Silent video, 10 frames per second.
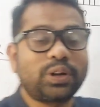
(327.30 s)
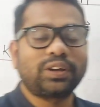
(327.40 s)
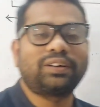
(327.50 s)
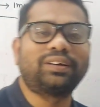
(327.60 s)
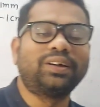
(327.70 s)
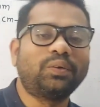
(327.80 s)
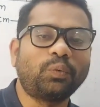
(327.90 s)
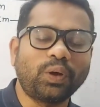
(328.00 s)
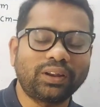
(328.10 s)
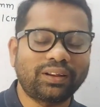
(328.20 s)
about a
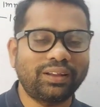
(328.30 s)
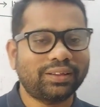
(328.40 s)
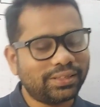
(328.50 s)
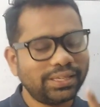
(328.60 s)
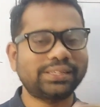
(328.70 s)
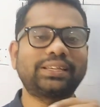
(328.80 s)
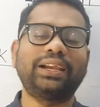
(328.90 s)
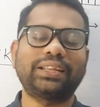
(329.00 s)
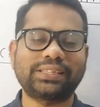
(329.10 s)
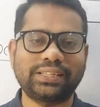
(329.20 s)
wall clock? Yes,
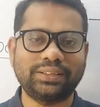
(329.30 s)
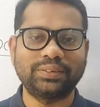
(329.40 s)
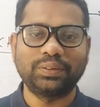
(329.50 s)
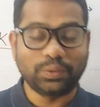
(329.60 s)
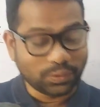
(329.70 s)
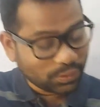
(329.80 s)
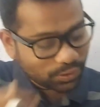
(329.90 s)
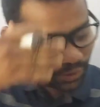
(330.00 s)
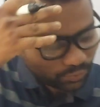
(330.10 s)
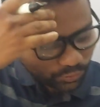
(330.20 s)
let us see.
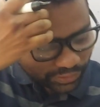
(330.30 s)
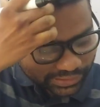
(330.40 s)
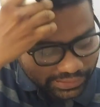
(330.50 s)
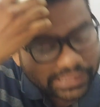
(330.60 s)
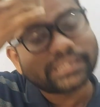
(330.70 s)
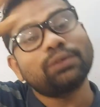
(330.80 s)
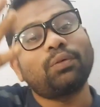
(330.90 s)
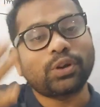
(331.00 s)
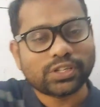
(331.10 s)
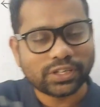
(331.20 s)
No, what because the
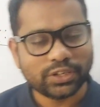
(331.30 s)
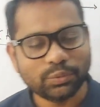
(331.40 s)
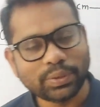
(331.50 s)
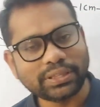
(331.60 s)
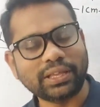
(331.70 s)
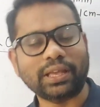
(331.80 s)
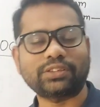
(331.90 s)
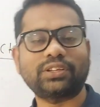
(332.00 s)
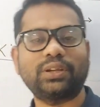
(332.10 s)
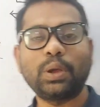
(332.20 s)
digital watch, you may think
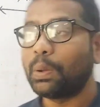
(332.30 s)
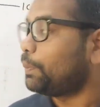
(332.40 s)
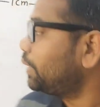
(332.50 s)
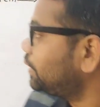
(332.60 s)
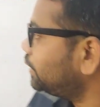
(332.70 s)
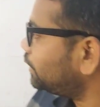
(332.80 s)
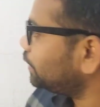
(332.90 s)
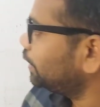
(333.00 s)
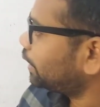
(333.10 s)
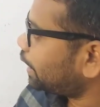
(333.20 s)
actually. But
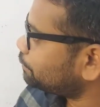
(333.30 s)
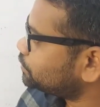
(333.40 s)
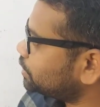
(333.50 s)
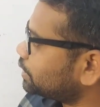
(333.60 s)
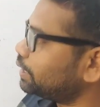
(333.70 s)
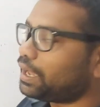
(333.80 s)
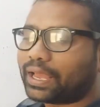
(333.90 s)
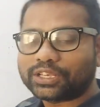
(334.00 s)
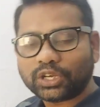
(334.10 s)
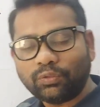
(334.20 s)
here I am taking
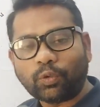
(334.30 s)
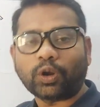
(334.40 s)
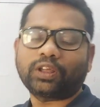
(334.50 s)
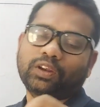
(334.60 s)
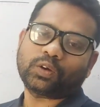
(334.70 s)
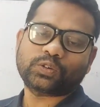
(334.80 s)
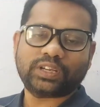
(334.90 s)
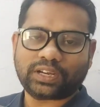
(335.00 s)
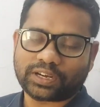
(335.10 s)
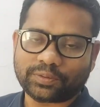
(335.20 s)
an actual wall
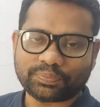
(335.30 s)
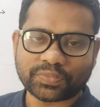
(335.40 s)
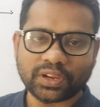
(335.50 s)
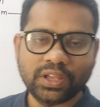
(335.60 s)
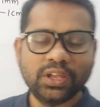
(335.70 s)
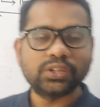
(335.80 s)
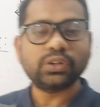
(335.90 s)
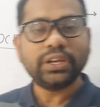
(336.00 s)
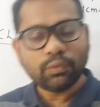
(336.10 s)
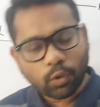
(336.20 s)
clock, children.
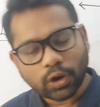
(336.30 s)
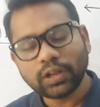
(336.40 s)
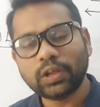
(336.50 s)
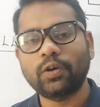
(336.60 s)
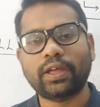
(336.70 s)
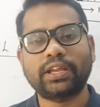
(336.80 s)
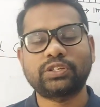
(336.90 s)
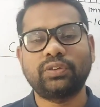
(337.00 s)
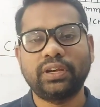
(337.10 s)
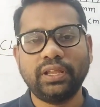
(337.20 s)
So in a wall clock
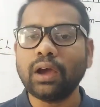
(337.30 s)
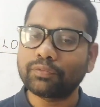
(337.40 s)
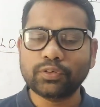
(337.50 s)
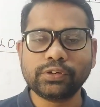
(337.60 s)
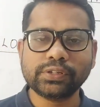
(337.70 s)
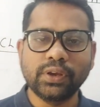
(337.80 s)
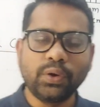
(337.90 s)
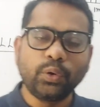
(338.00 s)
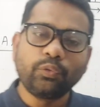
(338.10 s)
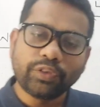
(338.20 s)
actually, of course,
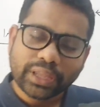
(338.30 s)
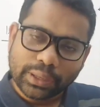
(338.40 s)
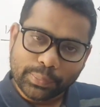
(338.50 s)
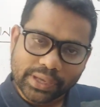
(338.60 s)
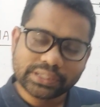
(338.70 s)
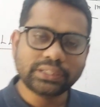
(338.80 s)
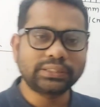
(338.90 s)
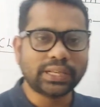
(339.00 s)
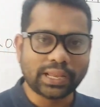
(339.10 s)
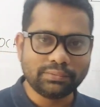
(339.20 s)
we can measure
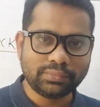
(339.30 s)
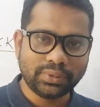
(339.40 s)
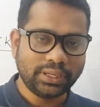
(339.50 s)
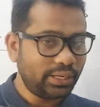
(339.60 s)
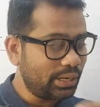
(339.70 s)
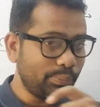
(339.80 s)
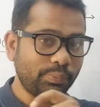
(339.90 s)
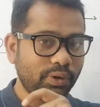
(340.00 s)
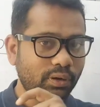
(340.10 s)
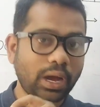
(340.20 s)
the time in
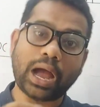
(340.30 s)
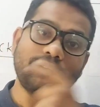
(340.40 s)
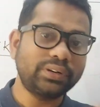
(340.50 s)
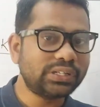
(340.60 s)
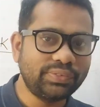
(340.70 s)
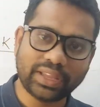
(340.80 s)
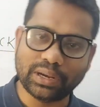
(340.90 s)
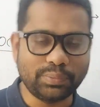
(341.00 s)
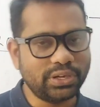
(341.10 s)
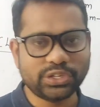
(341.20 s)
hours we
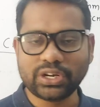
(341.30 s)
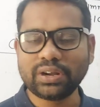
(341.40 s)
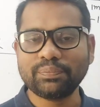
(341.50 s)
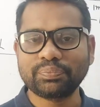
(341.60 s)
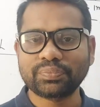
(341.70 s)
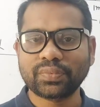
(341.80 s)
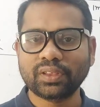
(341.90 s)
can measure.